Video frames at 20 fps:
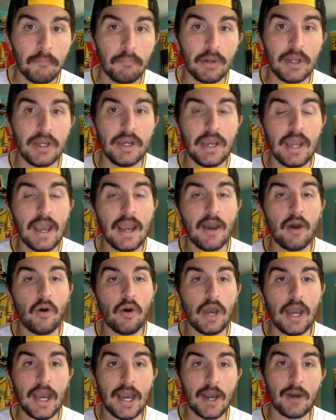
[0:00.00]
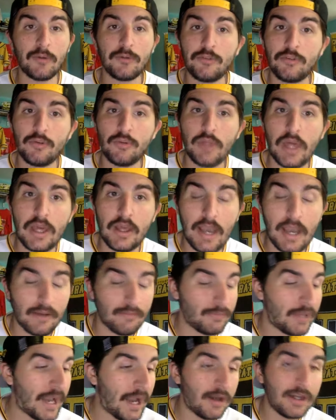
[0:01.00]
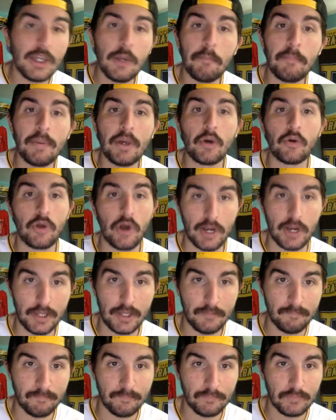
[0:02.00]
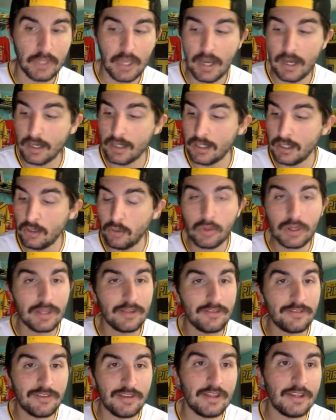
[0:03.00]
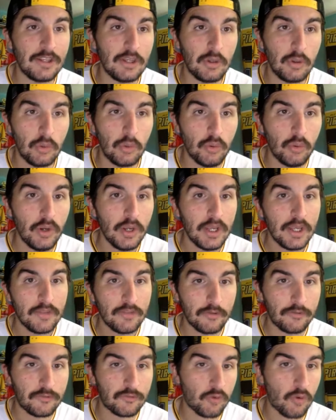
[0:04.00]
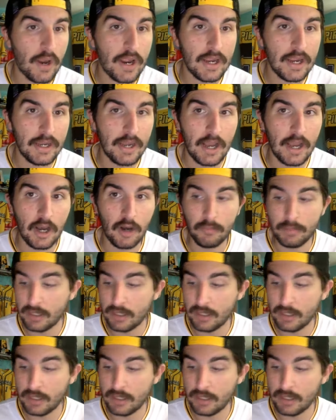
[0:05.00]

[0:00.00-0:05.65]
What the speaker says: But now, how do you build on it? How do you continue this train now?